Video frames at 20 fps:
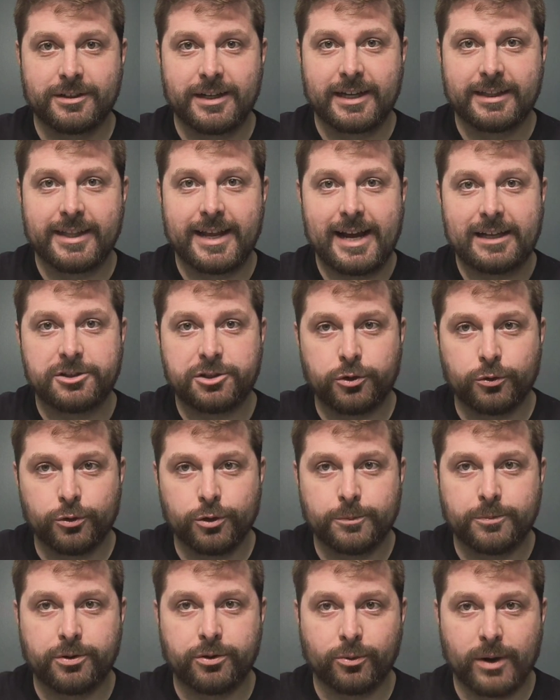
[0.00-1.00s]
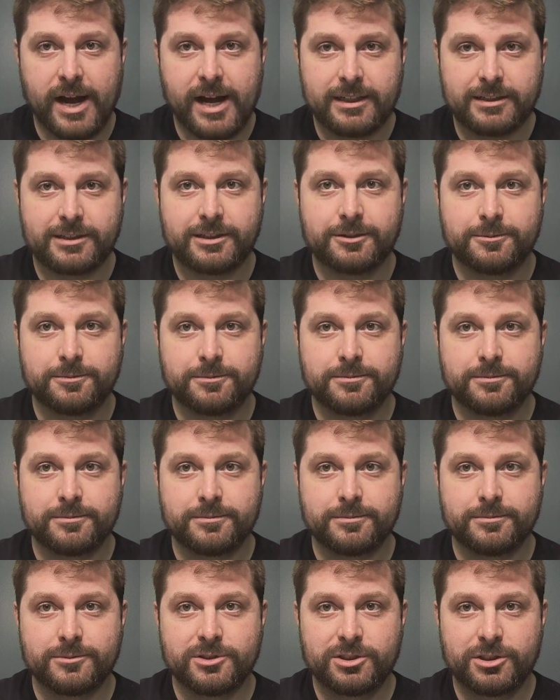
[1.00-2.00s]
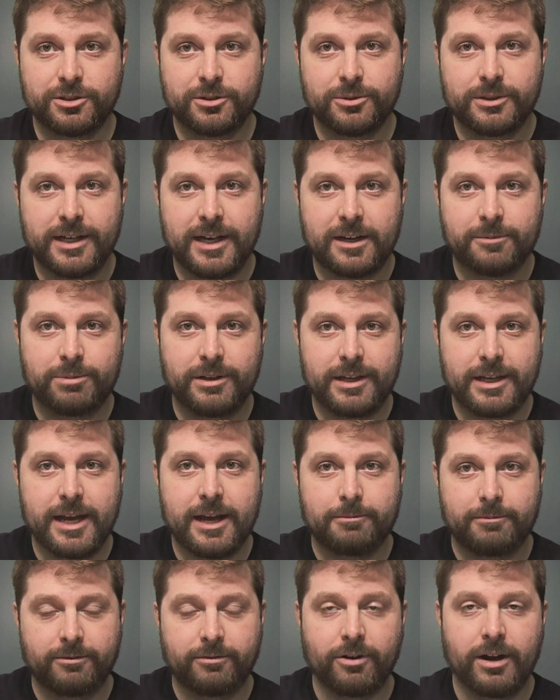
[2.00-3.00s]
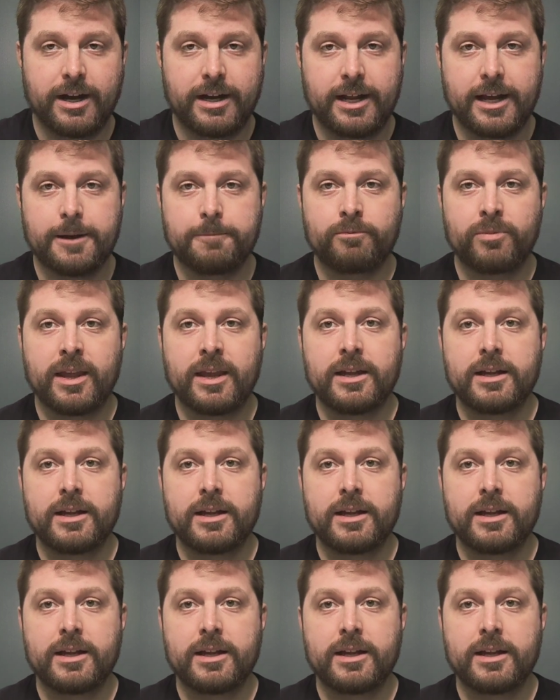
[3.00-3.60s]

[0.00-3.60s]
and that's group threads, due 10 p.m. Friday.